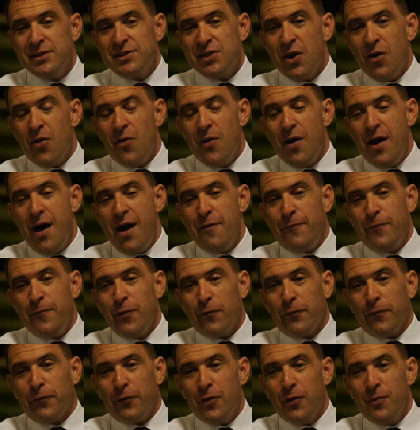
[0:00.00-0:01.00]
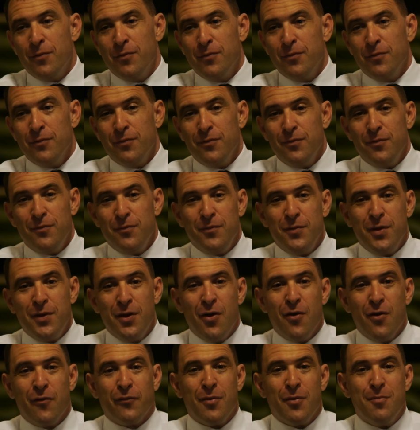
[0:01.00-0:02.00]
And so I feel from
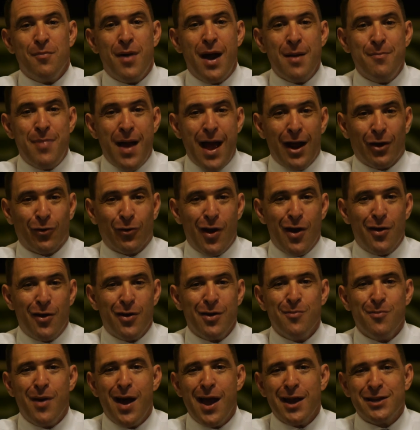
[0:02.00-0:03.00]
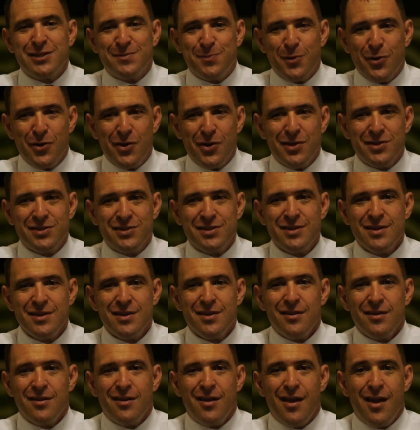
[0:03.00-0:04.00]
my background and my experience
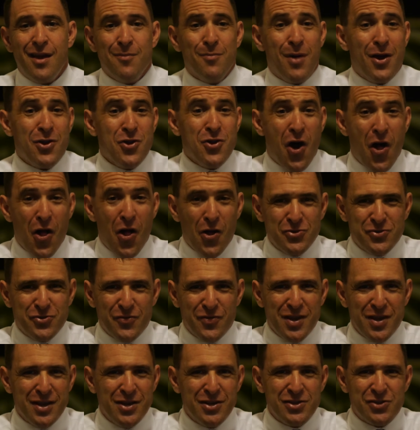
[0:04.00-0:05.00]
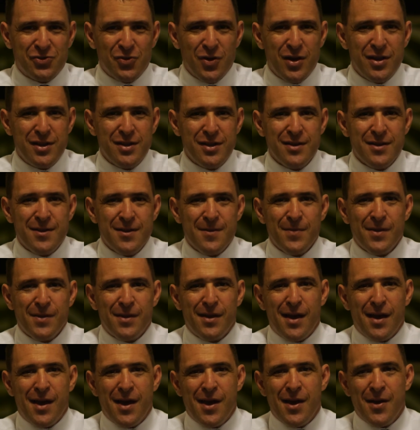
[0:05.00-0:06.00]
and my knowledge of the industry,
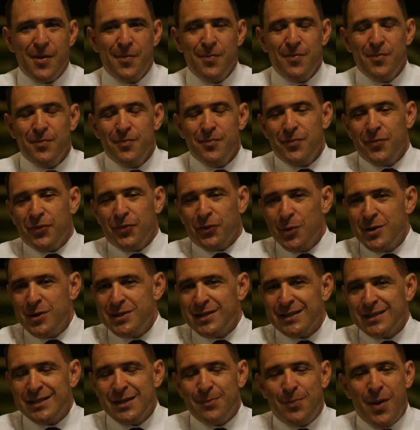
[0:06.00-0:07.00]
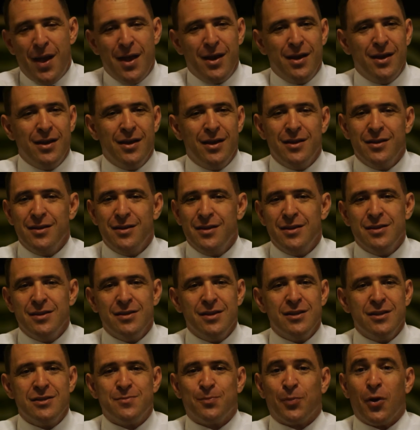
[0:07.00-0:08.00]
360 Painting
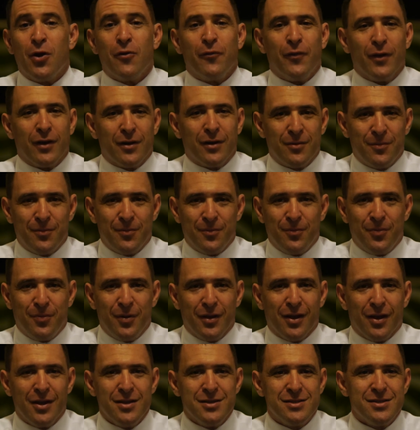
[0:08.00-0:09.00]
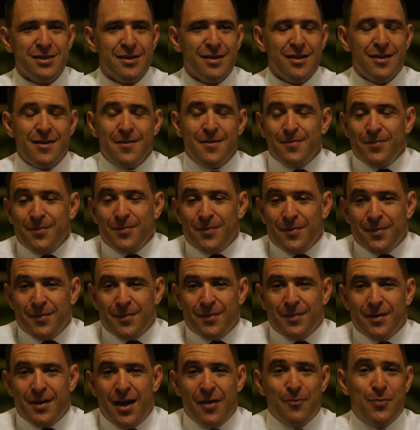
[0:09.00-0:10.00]
is perfect, because
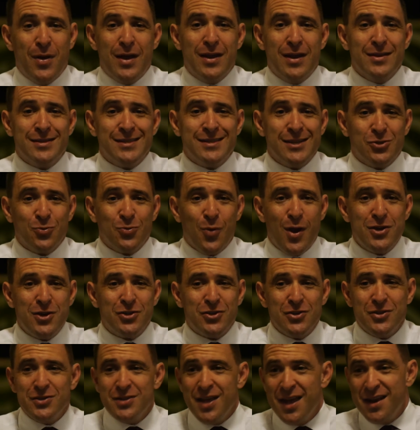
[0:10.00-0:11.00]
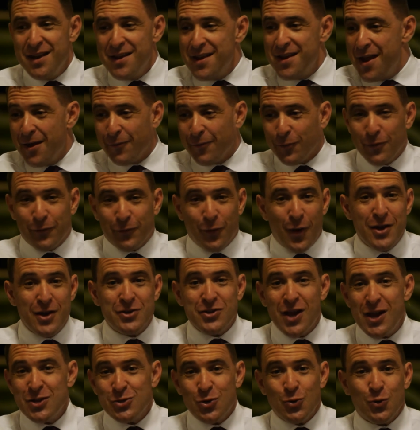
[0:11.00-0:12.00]
I've been in the situation that every
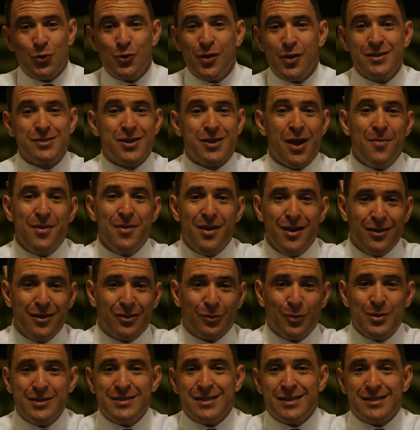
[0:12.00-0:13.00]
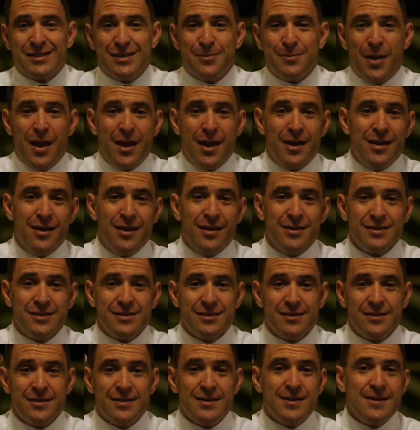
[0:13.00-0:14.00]
franchise owner that's coming into 360 Painting
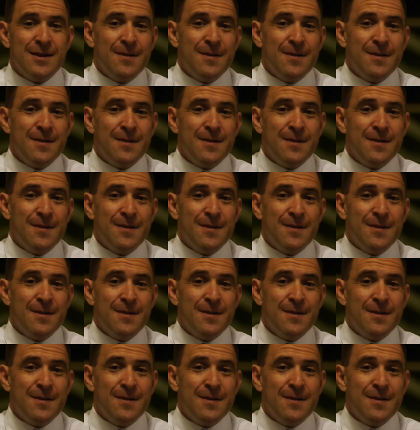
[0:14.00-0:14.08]
is.